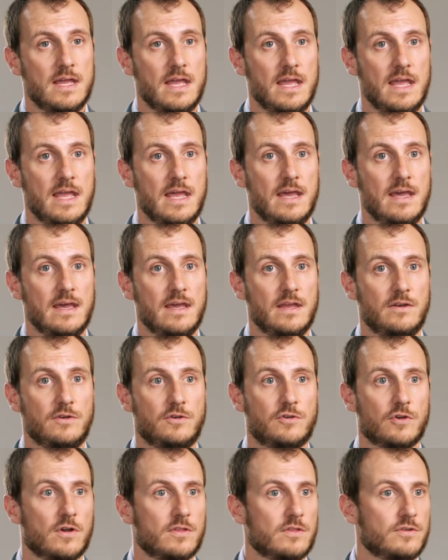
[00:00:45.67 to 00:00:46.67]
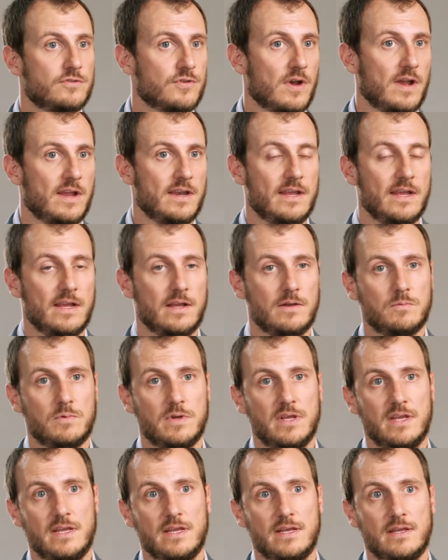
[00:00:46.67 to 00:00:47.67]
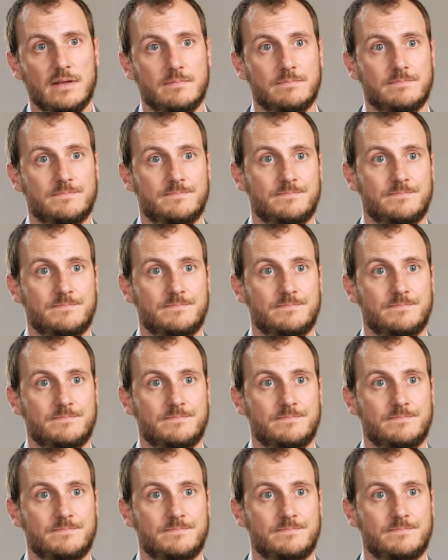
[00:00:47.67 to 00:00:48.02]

And during the training, we